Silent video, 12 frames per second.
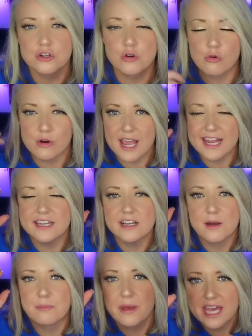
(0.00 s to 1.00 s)
creating
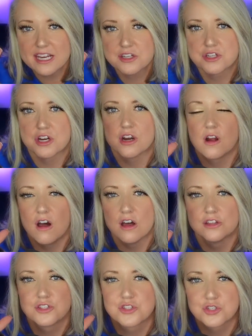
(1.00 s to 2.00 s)
a picture
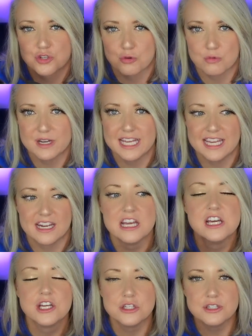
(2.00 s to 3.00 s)
on screen.
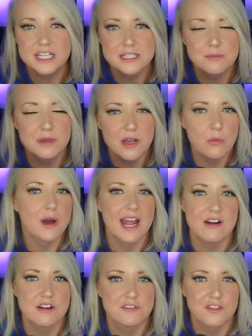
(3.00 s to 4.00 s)
You need to be
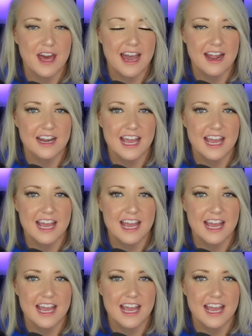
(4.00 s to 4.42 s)
aware of that.